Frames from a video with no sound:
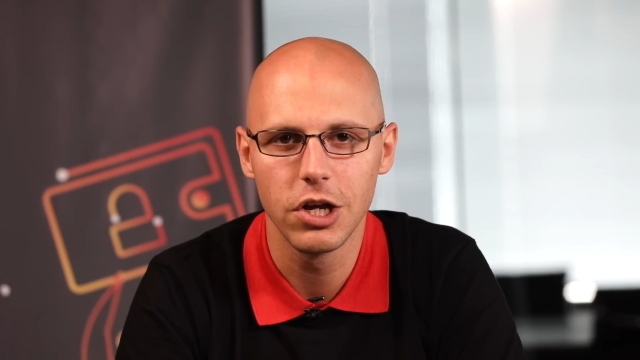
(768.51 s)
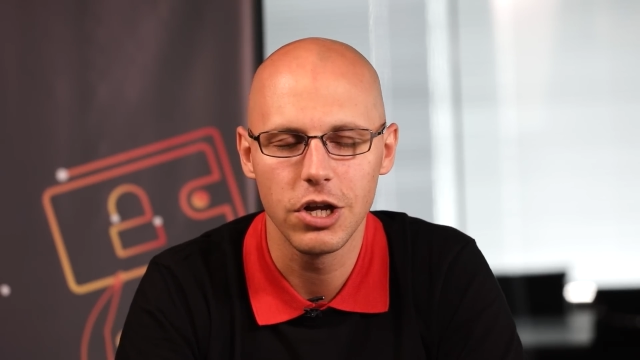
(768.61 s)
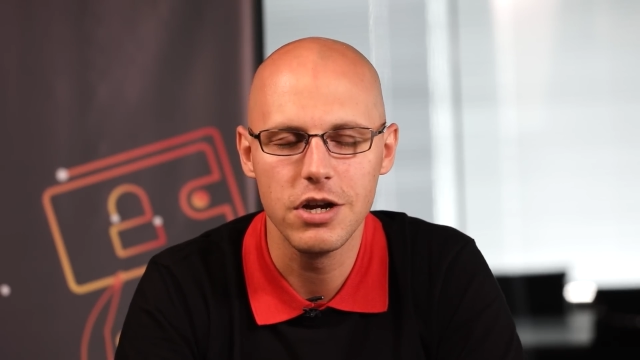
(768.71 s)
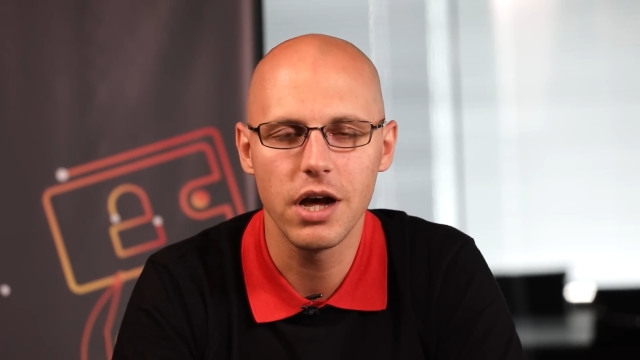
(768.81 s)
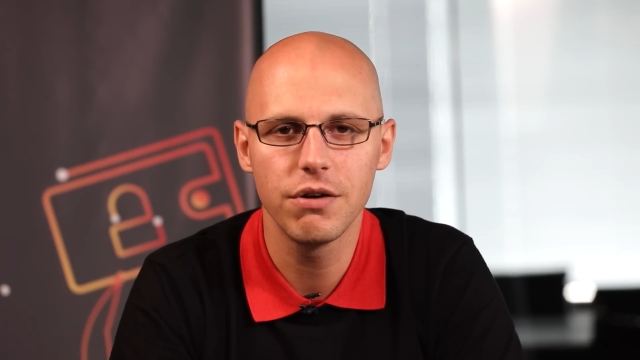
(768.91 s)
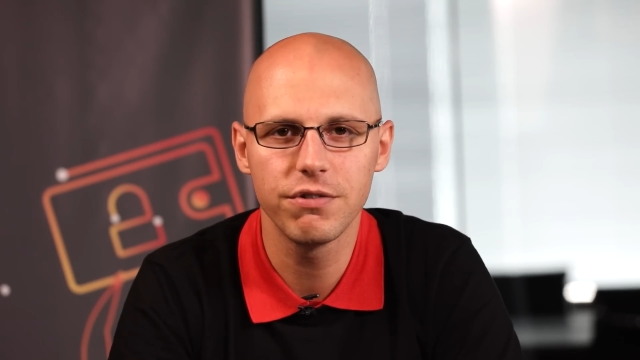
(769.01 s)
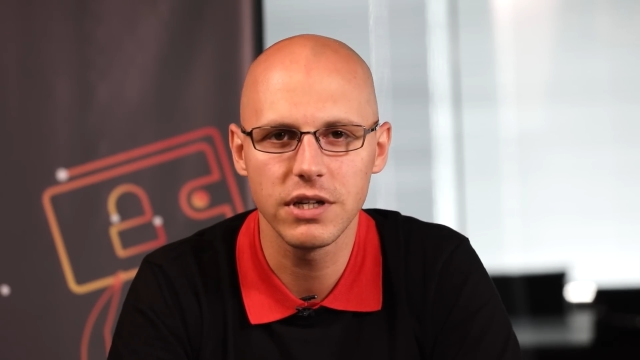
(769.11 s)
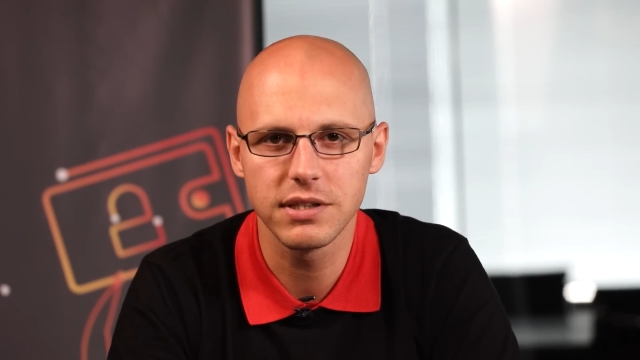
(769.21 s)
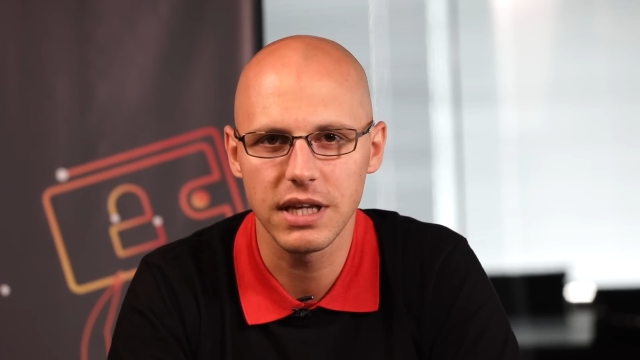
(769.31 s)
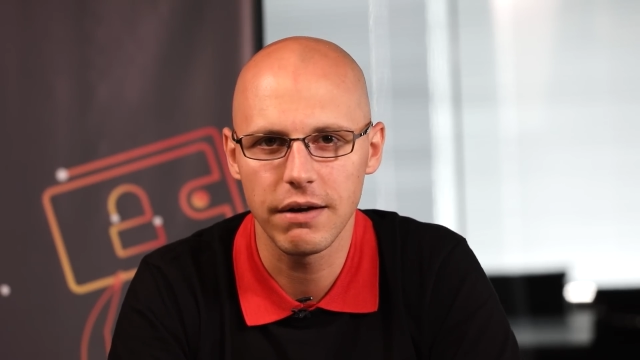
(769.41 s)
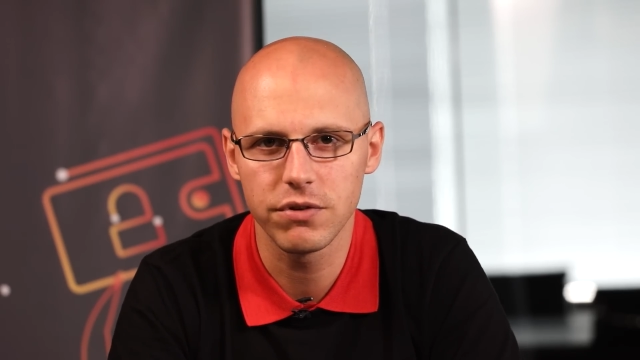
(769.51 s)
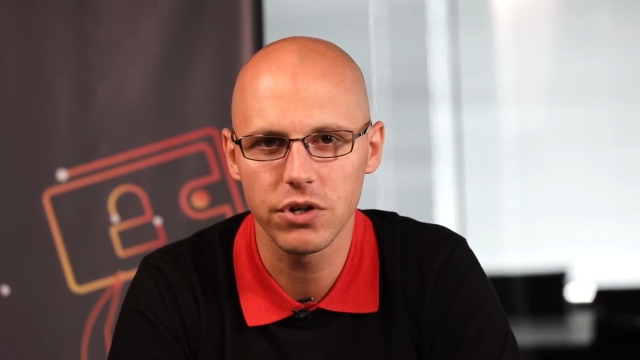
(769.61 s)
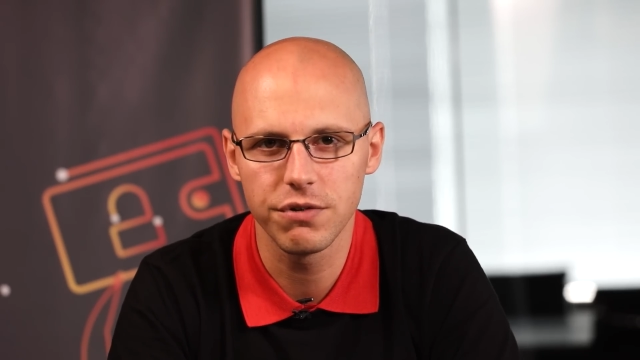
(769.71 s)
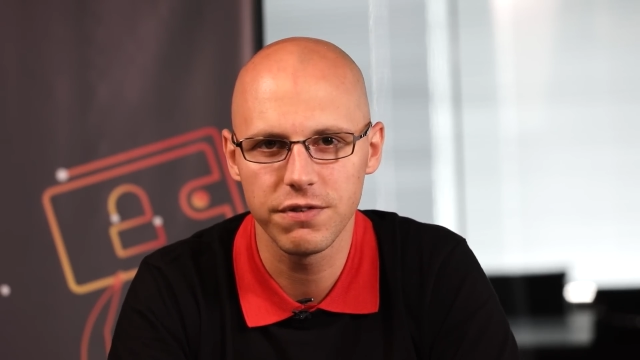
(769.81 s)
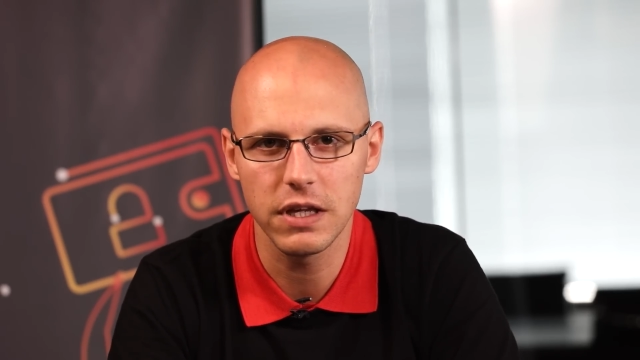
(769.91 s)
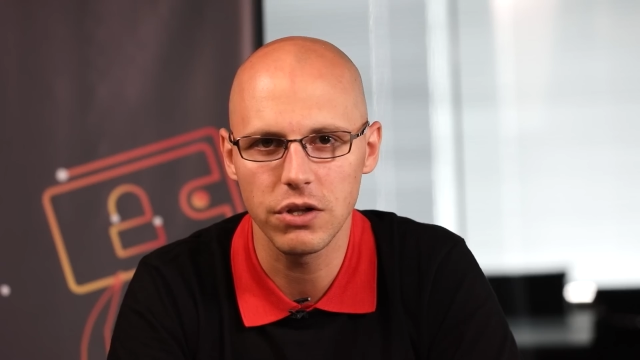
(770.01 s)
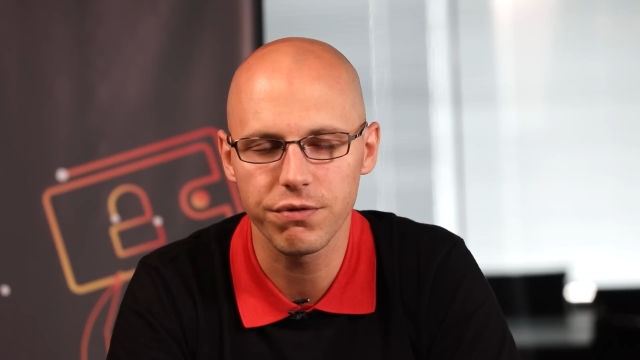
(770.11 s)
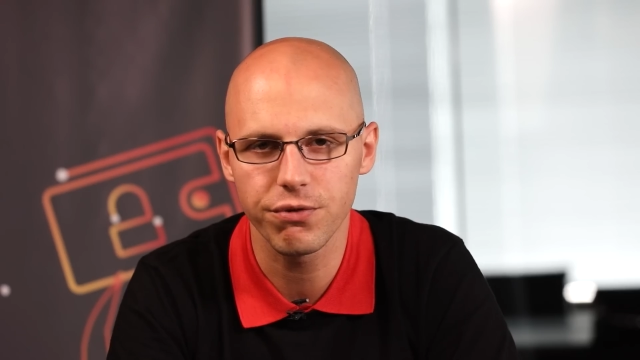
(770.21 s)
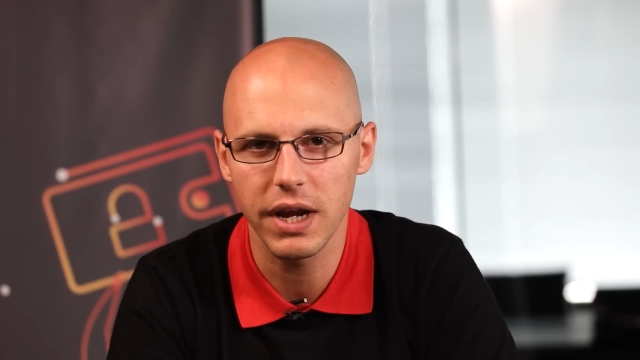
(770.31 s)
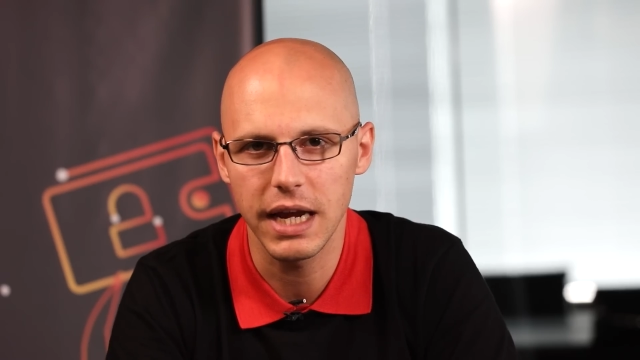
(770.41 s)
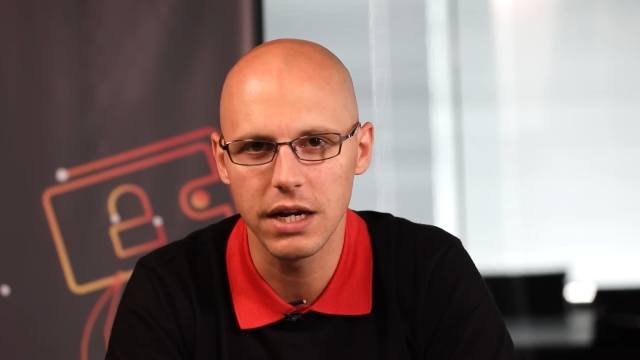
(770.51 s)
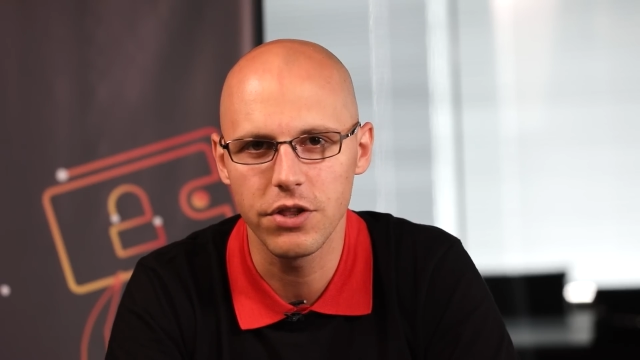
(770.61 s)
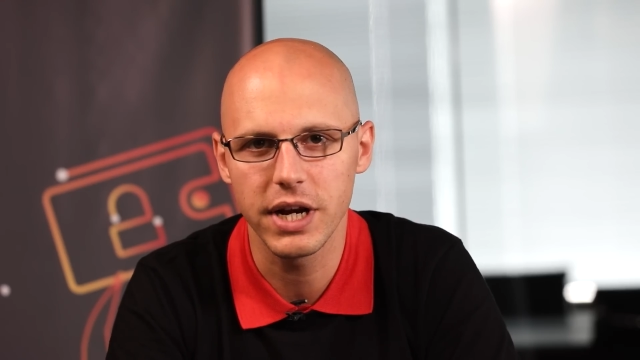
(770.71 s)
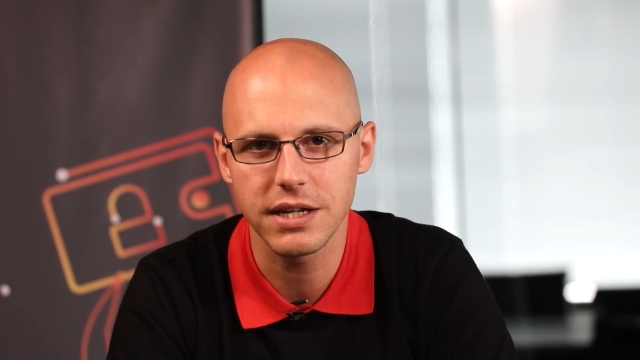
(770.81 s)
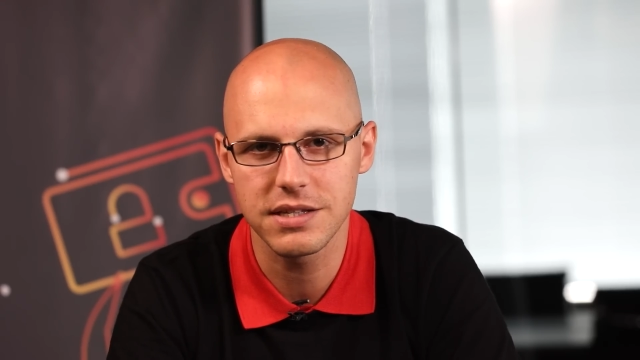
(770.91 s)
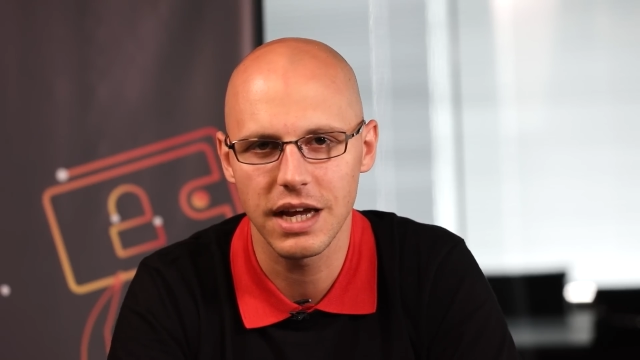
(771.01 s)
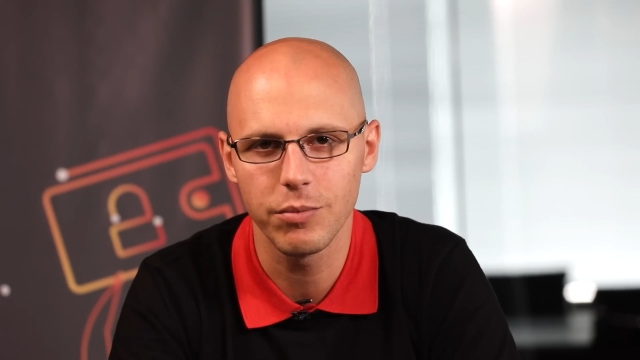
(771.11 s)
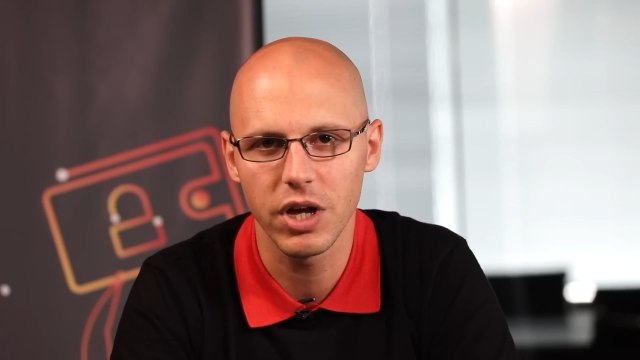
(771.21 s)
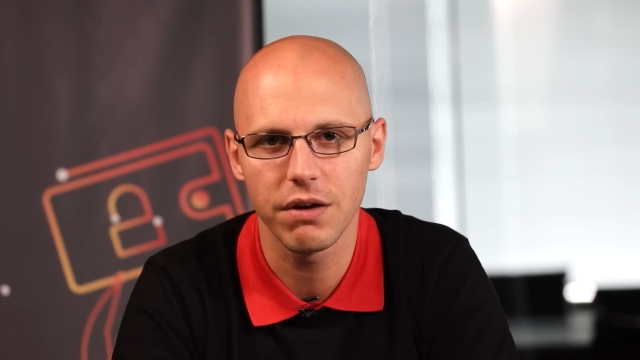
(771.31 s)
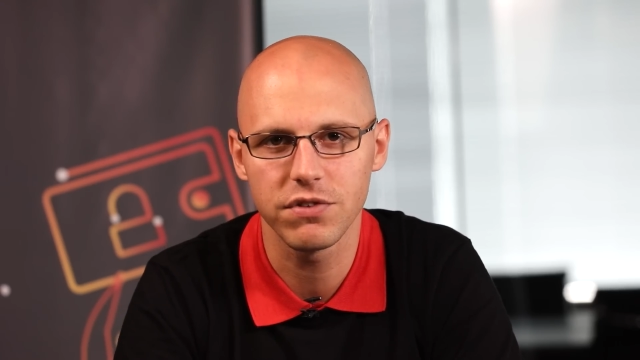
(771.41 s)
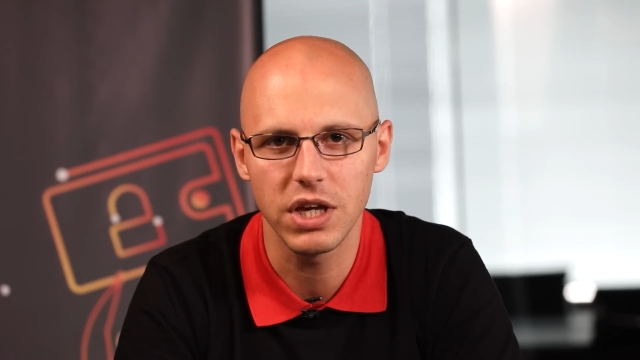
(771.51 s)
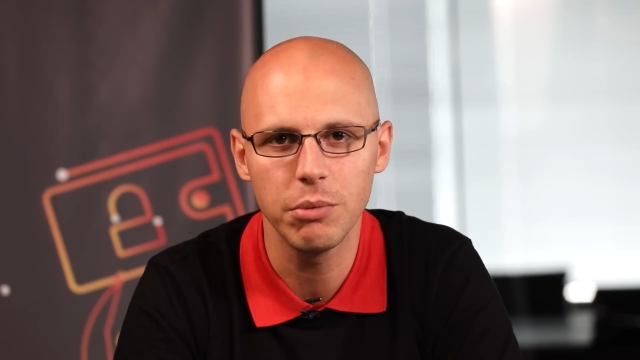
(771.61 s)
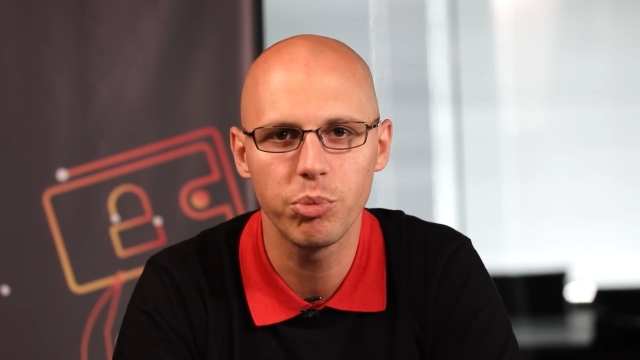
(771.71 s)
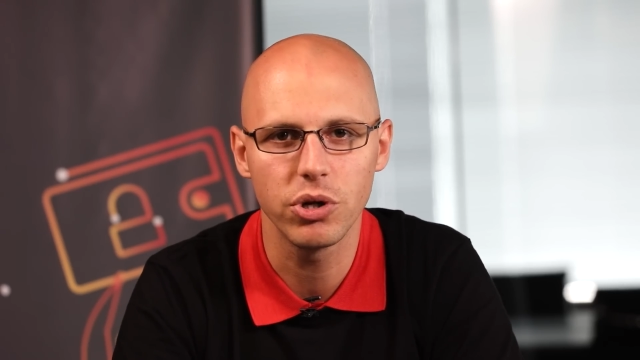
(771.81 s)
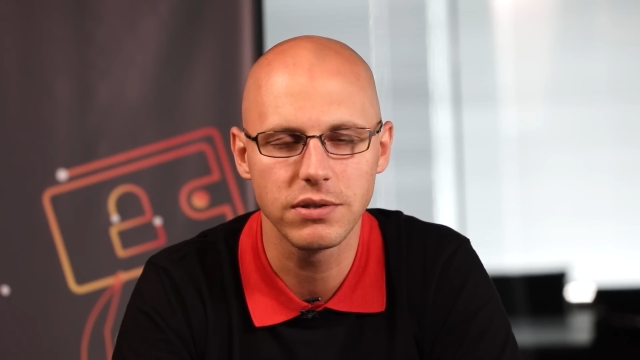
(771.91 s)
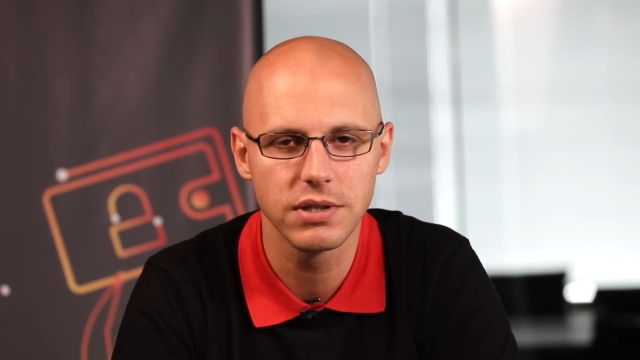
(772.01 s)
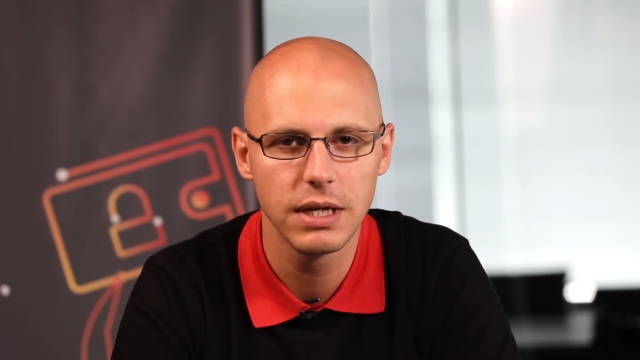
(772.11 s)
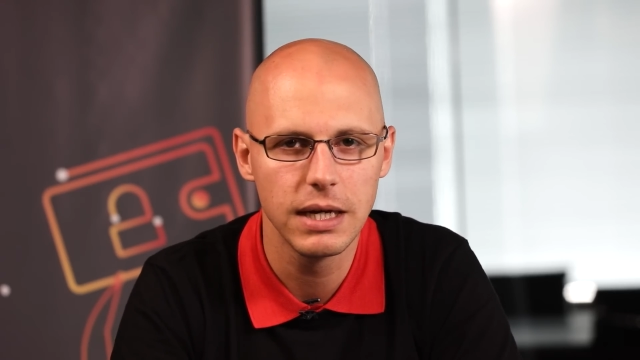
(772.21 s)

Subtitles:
none of us ever feel afraid the next time we have to input